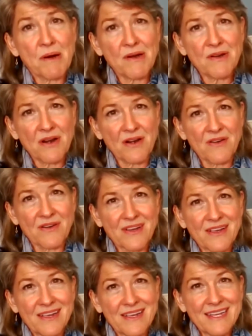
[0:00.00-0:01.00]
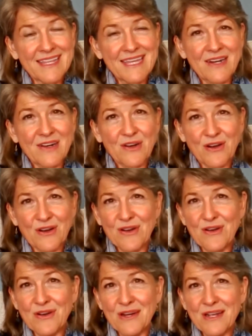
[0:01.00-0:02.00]
partner, that
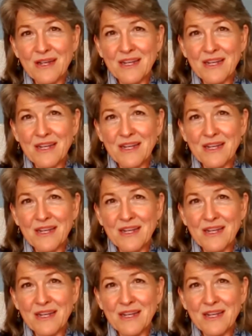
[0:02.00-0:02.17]
her